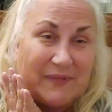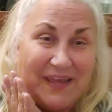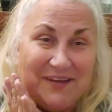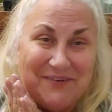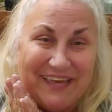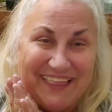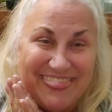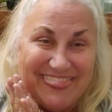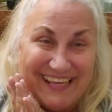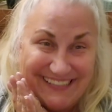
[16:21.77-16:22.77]
Anyway,
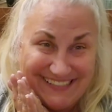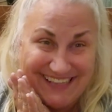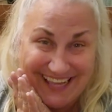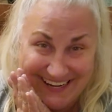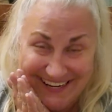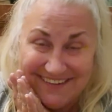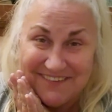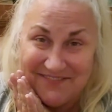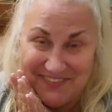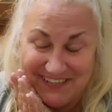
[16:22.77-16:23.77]
that's the end
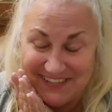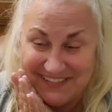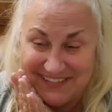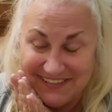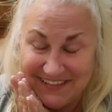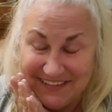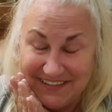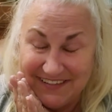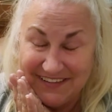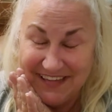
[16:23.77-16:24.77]
of this
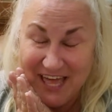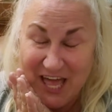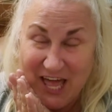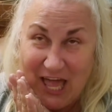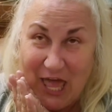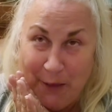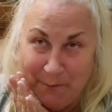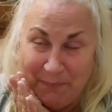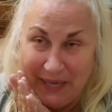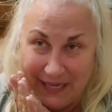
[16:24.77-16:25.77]

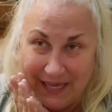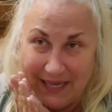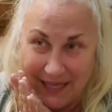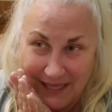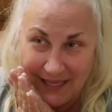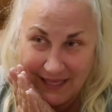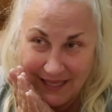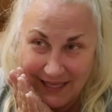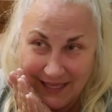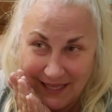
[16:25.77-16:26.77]
epic
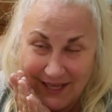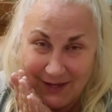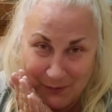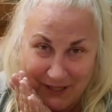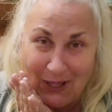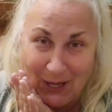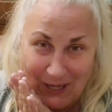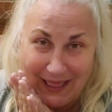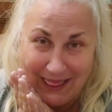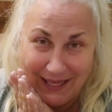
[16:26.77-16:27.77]
Goodwill
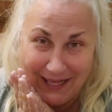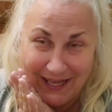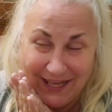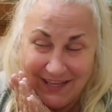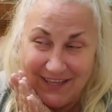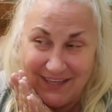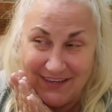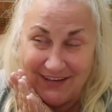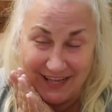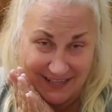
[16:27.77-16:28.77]
haul.
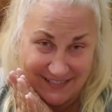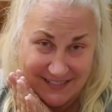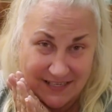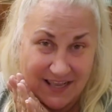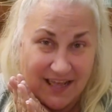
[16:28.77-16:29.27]
You guys,